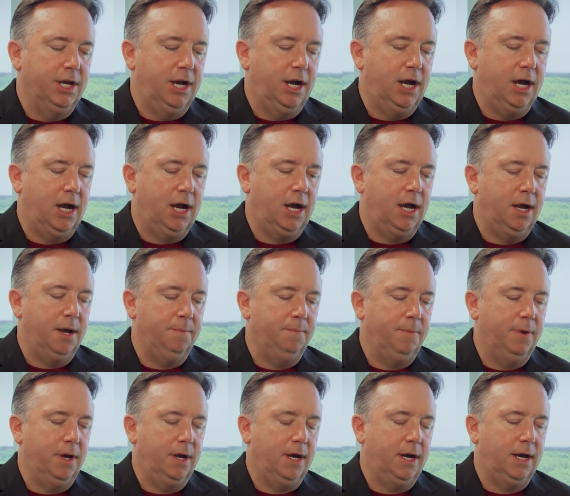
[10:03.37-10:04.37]

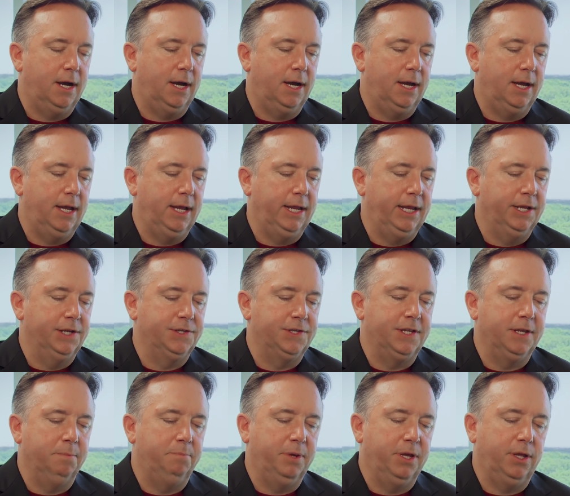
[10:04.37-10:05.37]
um, uh, is
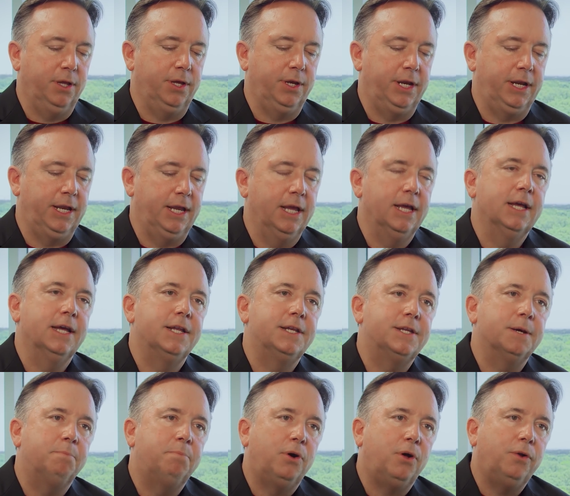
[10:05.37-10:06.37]
the ability
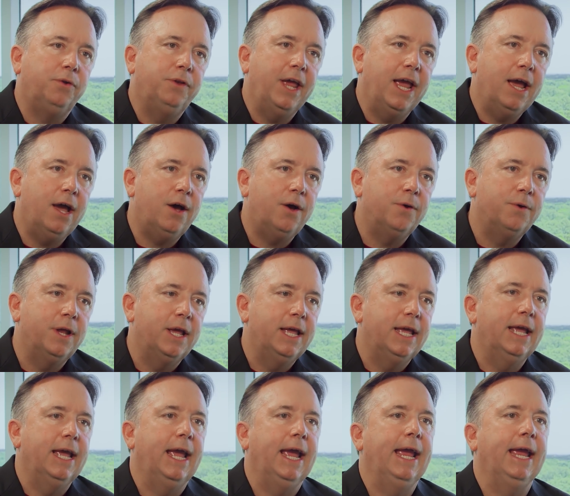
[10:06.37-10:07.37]
to pull down
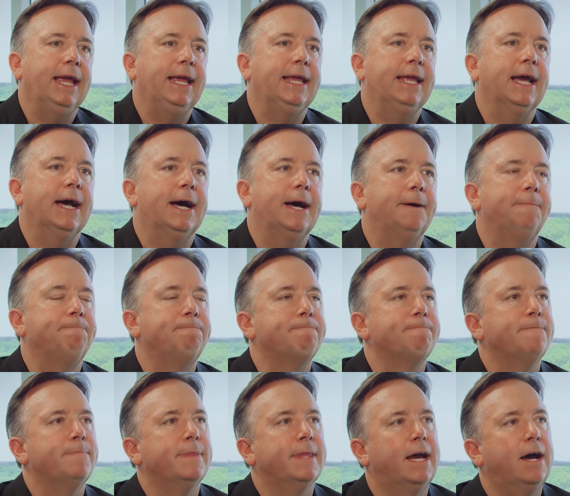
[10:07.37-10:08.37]
a um,
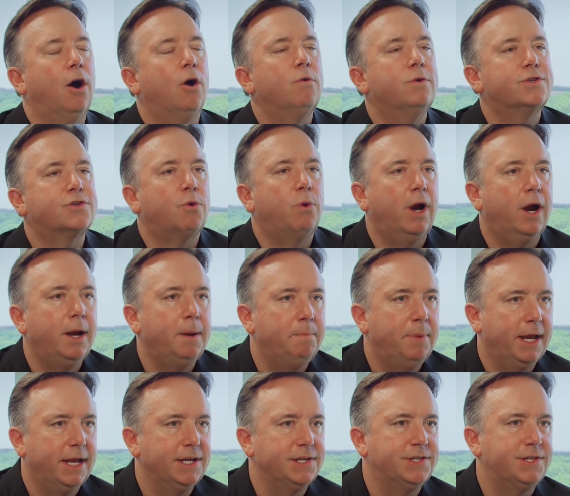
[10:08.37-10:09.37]
osquery
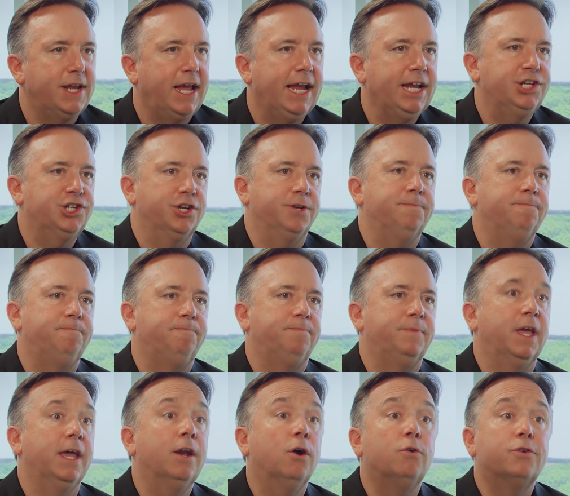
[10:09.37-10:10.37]
based agent.
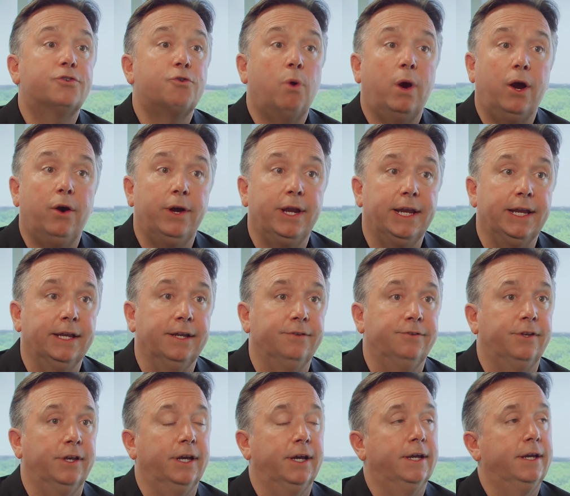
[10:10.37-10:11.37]
And osquery
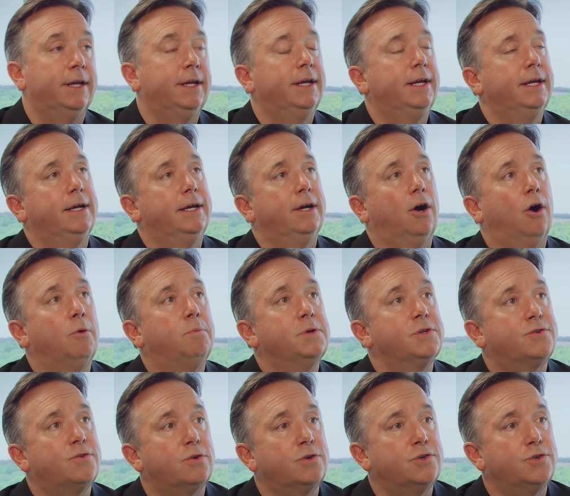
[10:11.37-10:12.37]
is a open
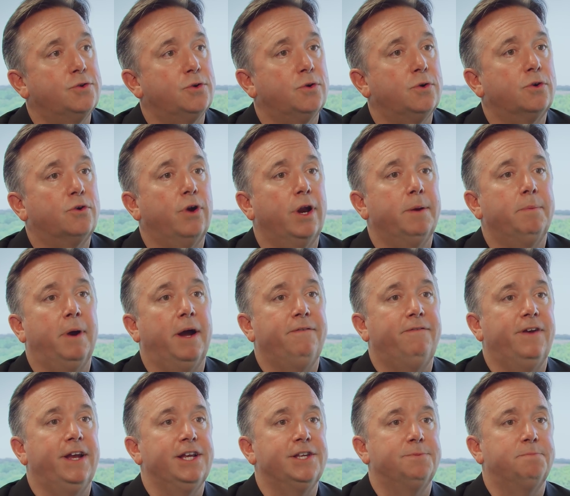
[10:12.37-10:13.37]
source tool created by
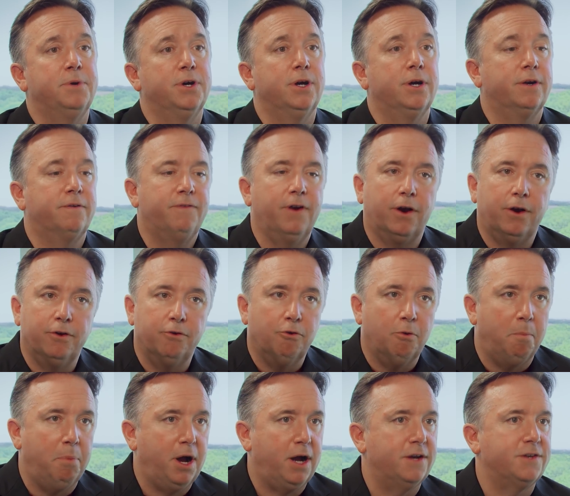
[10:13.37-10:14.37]
Facebook, very
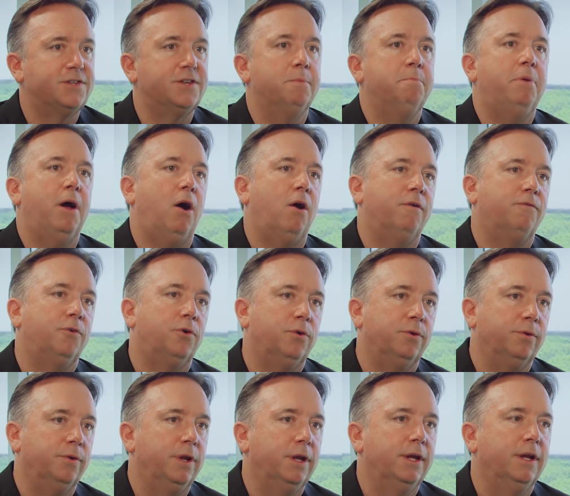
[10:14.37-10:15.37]
robust and
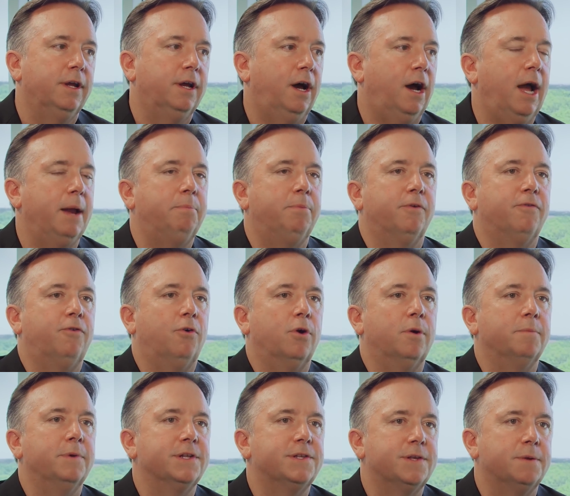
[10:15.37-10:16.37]
powerful. And high
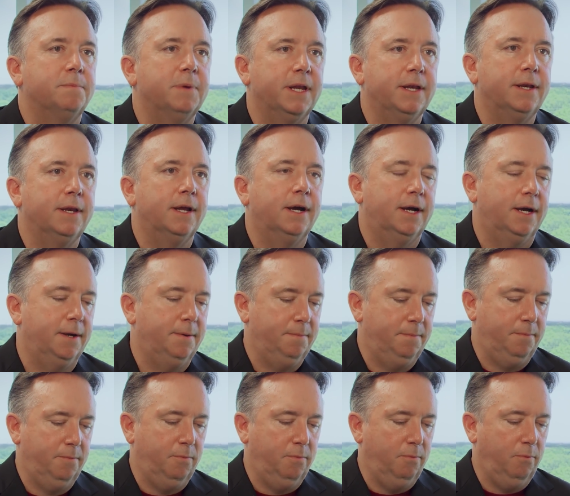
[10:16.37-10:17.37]
performance have been
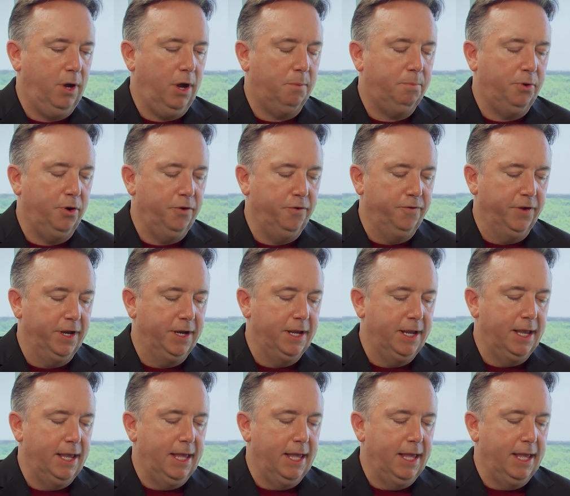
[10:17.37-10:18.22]
um, well proven.